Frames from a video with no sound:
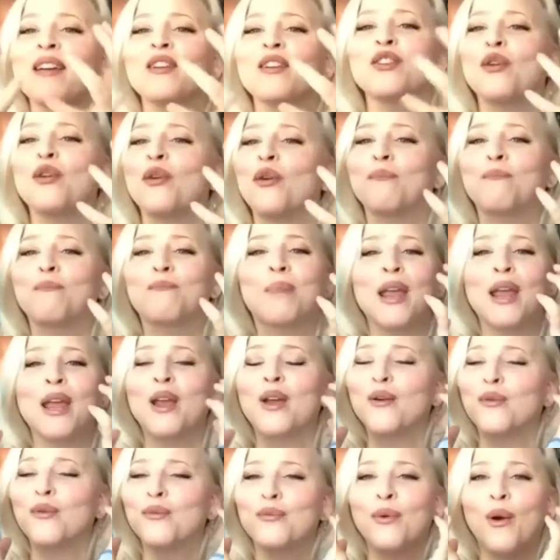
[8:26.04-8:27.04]
your
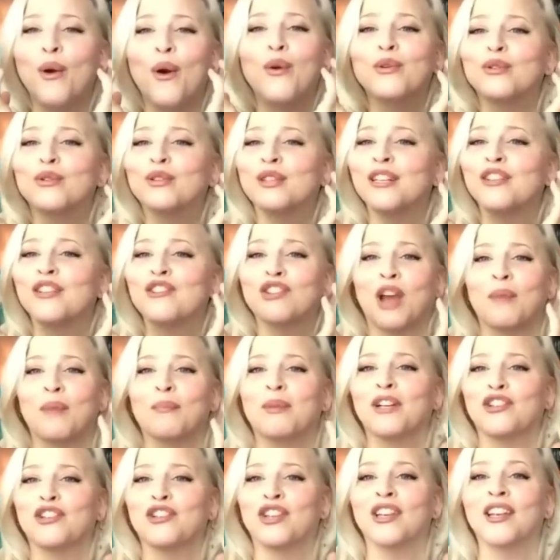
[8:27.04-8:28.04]
big, rosy,
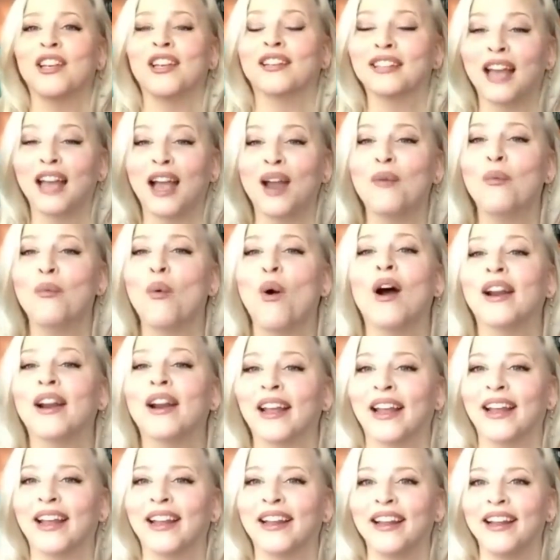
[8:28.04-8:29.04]
chubby cheeks. I want
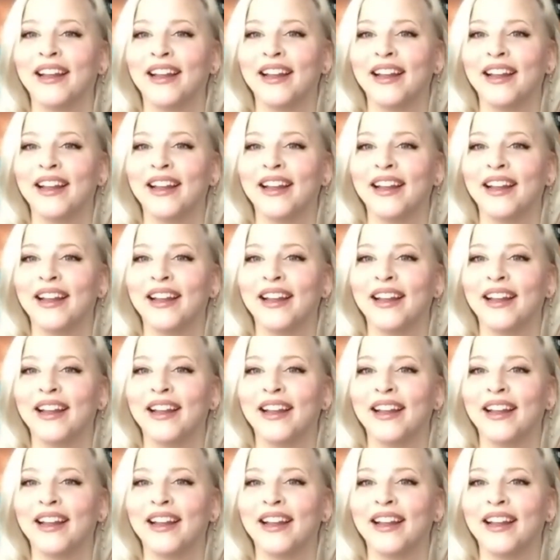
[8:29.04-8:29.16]
it.